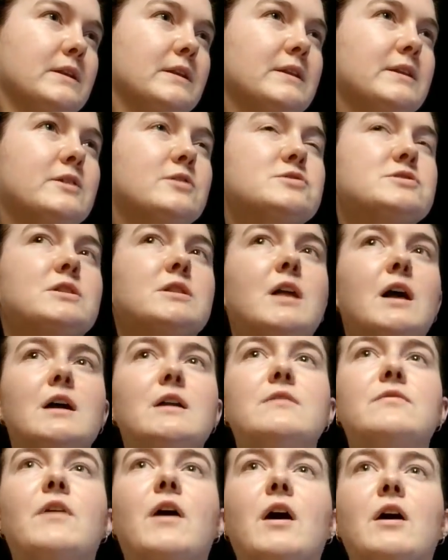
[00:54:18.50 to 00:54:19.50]
there's a lot
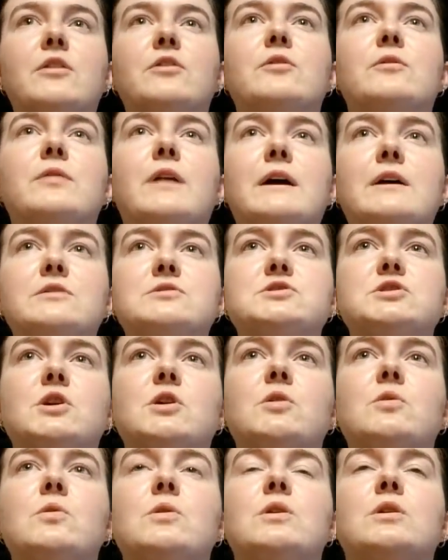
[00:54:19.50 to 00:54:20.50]
of other, like,
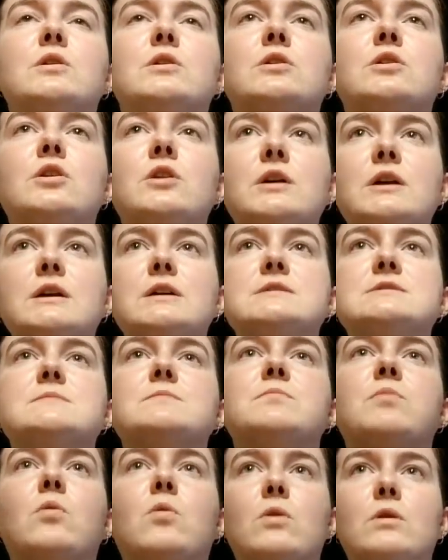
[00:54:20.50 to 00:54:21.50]
so cooking is
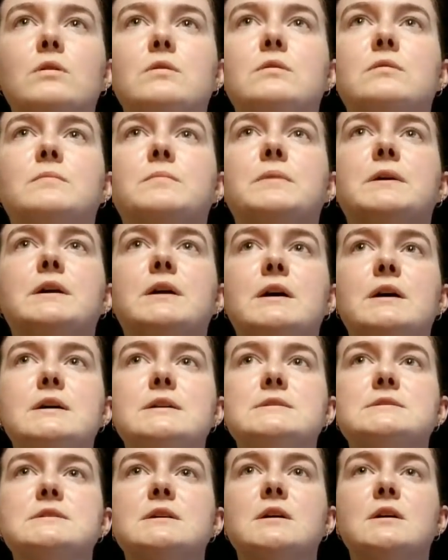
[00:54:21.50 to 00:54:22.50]
important
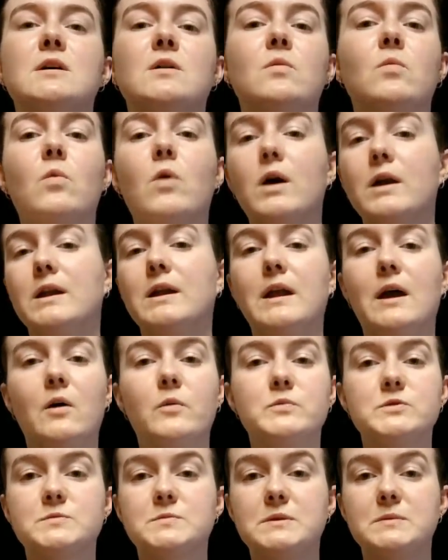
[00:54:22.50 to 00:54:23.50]
because, one, it
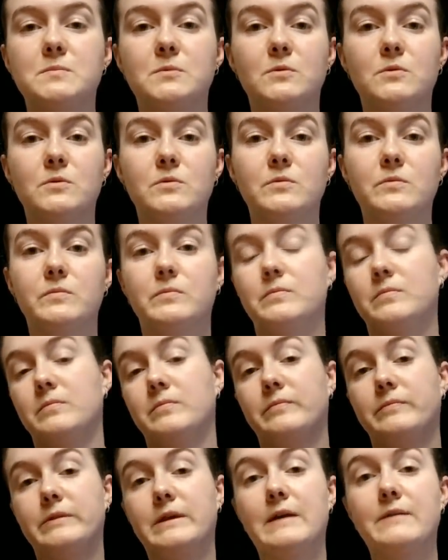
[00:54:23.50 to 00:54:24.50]
helps people
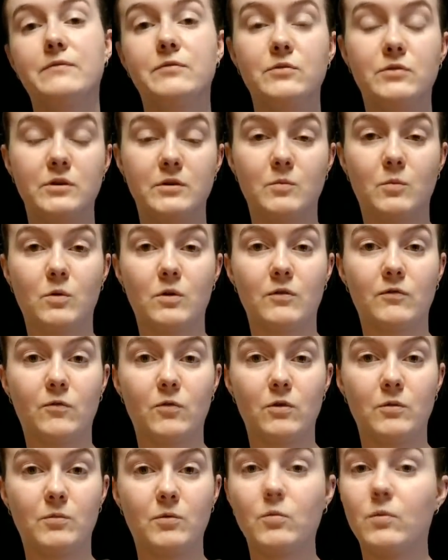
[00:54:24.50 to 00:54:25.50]
get food in a more
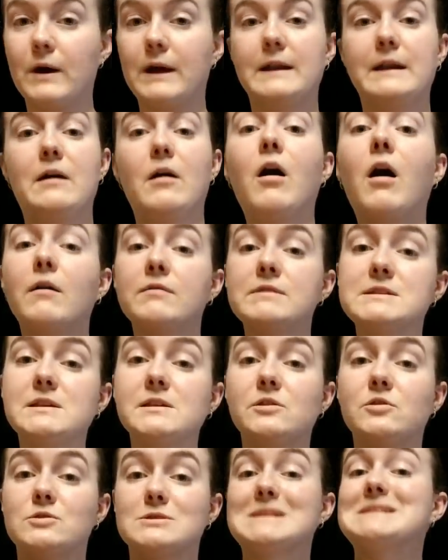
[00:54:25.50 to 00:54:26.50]
affordable way. Now, obviously,
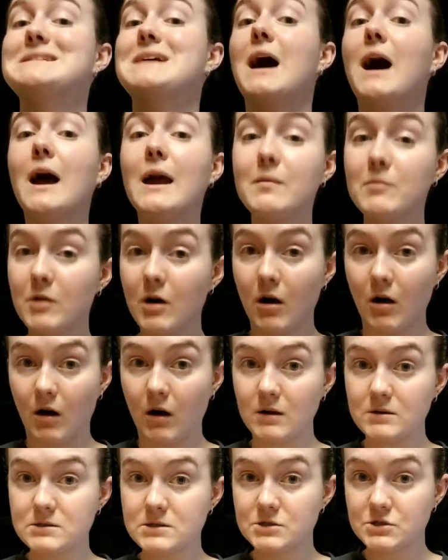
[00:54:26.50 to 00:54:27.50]
there is a time
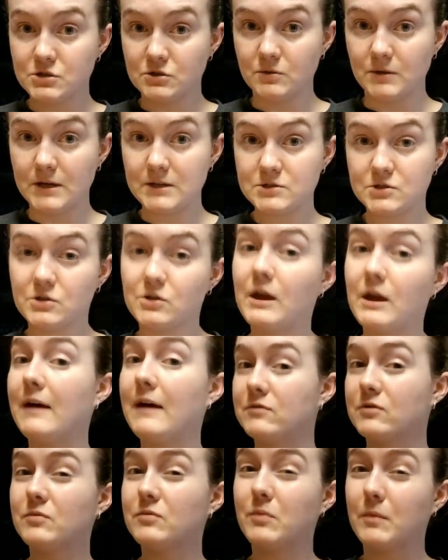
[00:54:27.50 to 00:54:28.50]
cost to it, so you
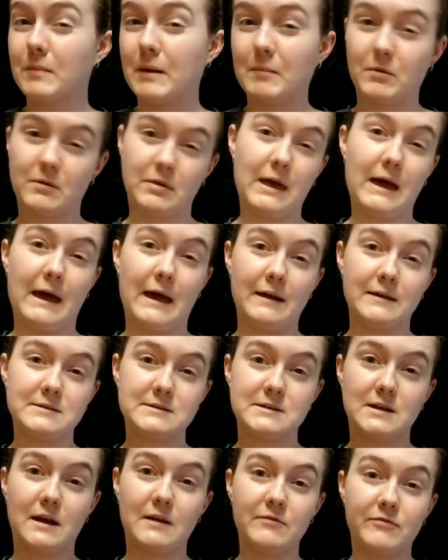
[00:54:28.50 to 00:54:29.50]
have to remember that.
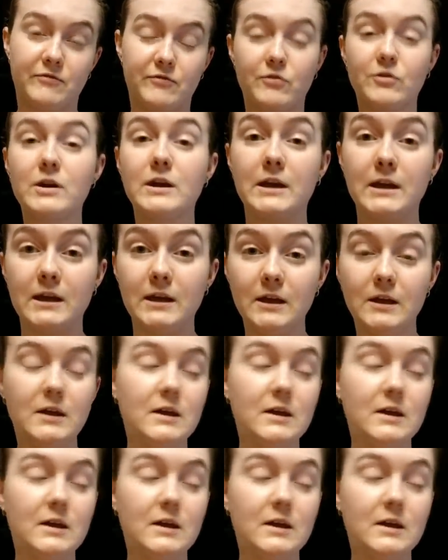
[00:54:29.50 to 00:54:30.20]
It's not free